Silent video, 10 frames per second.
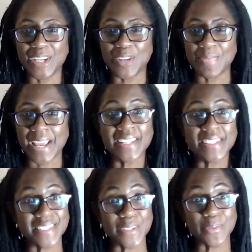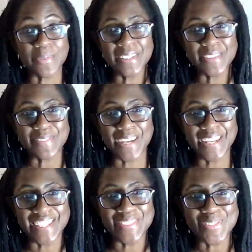Um, and it's they're really
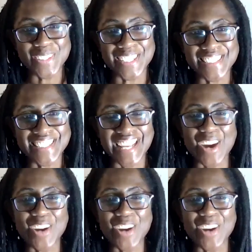fun because the